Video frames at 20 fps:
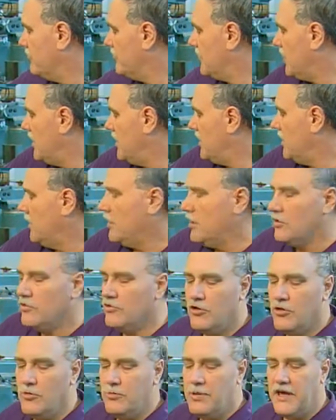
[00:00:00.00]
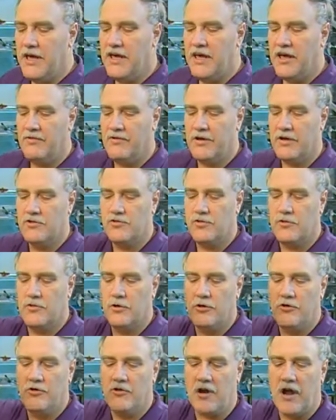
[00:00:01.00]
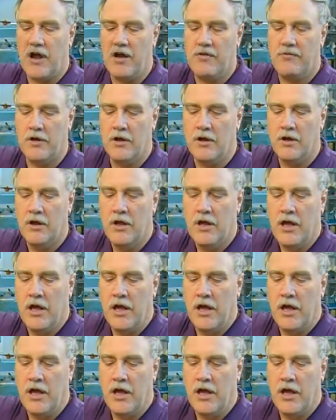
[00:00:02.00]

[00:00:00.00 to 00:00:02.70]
say too big of a screwdriver,